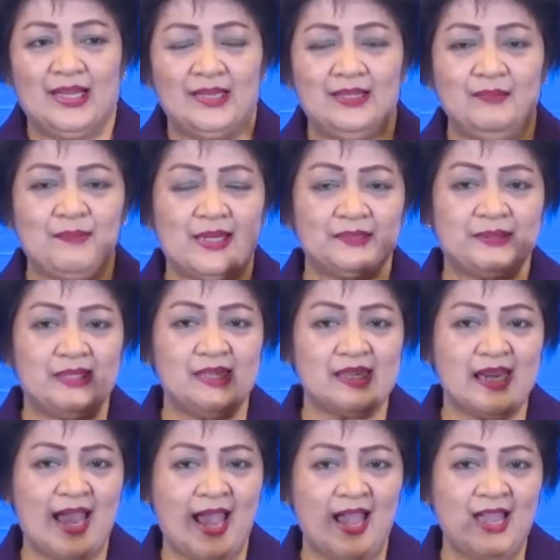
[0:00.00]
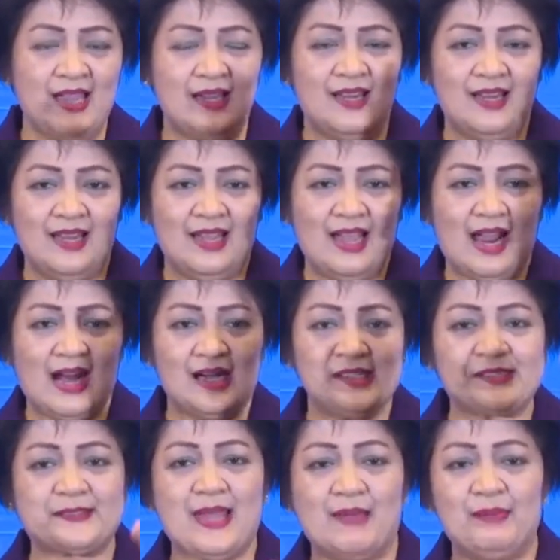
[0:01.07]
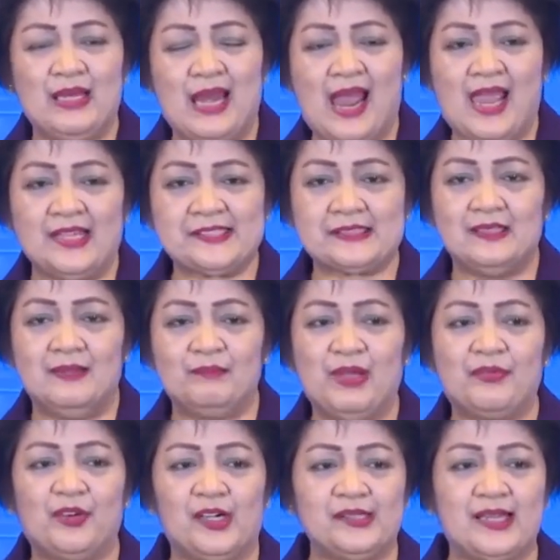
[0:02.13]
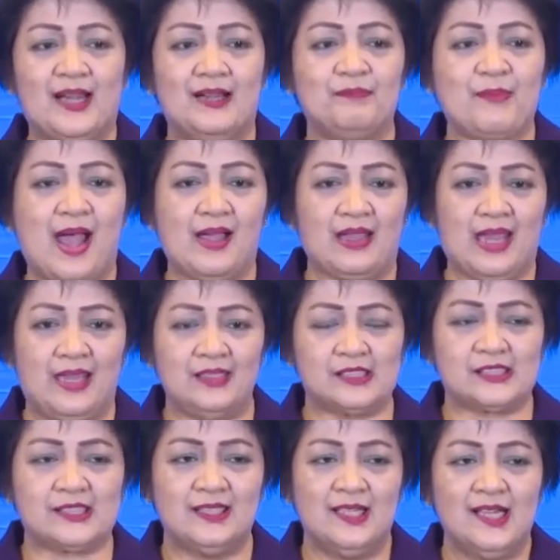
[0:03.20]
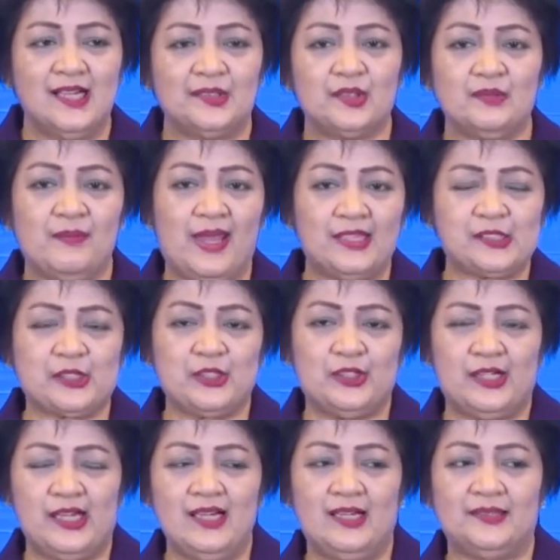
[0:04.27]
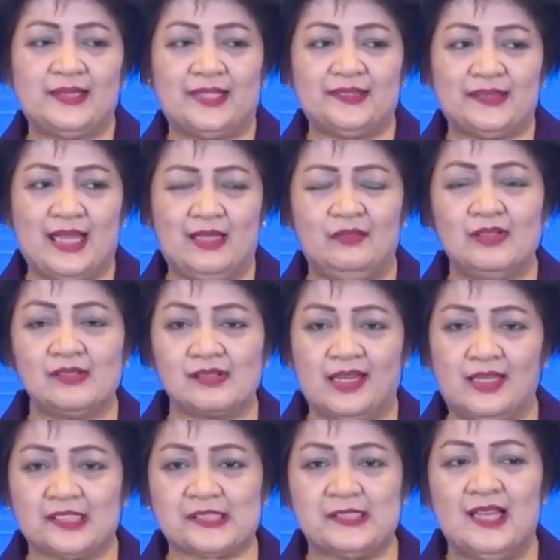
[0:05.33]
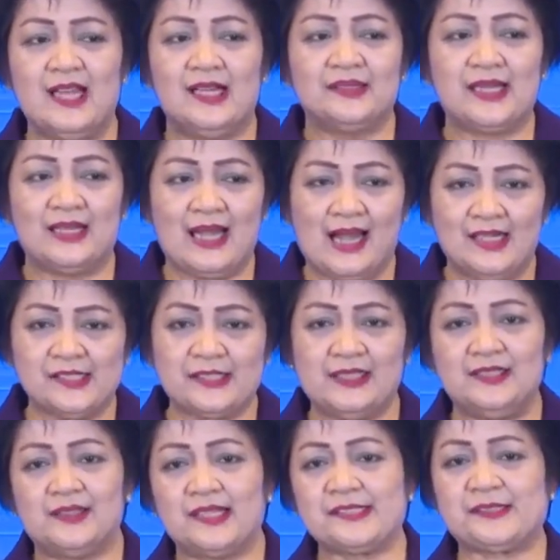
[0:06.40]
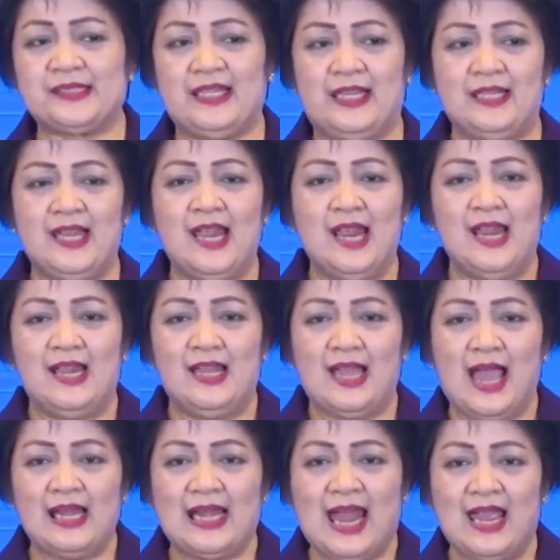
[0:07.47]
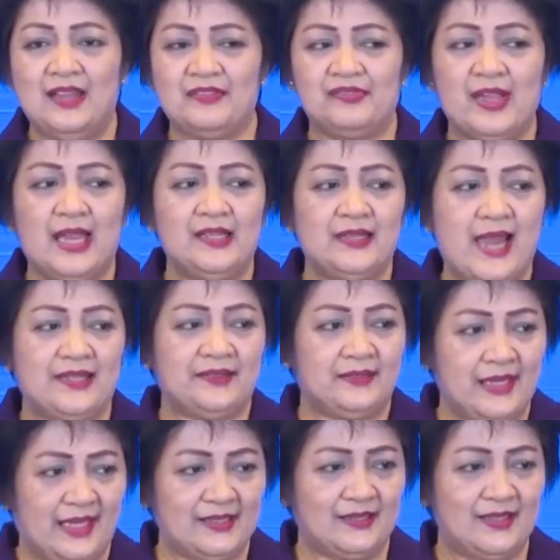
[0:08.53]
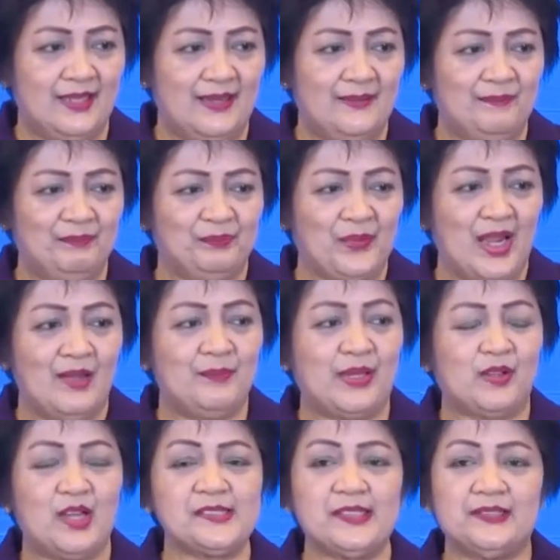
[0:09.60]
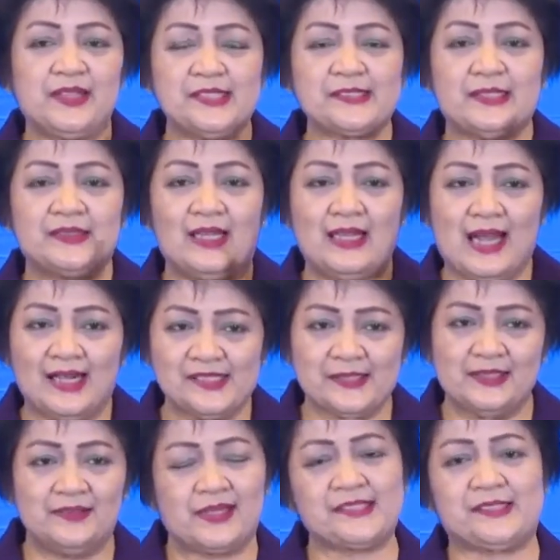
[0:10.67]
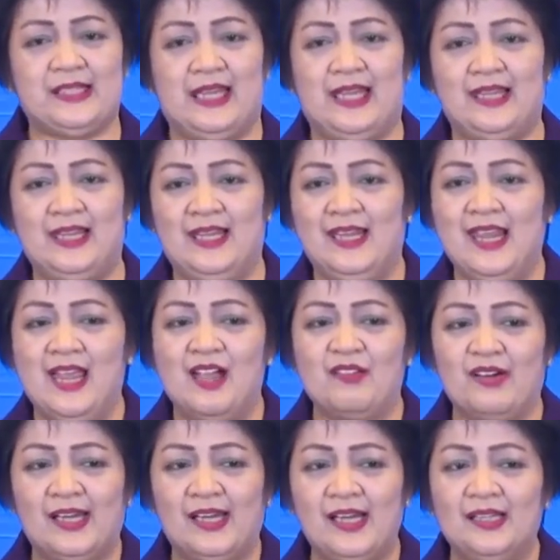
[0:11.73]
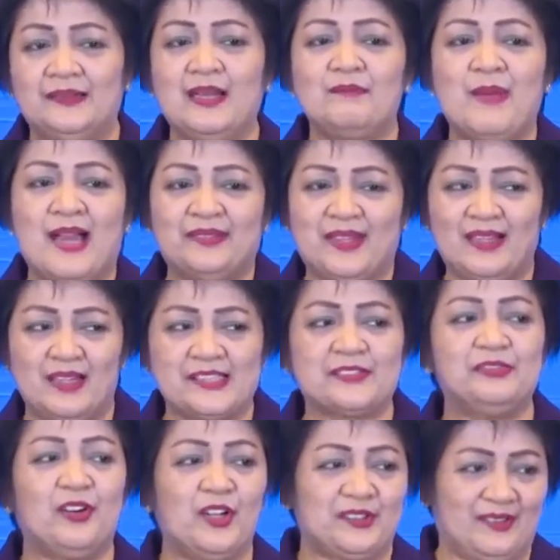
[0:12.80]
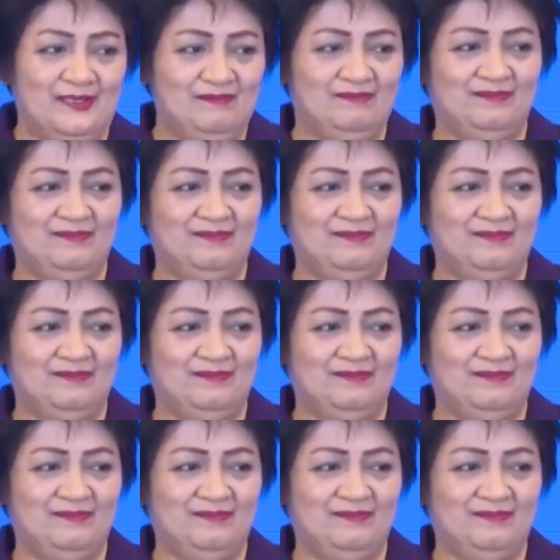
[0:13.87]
The bacteria are stabilized before they are packaged to make sure that they will reach the large intestine alive and not dead. Because it is at the large intestine where the battle is fought.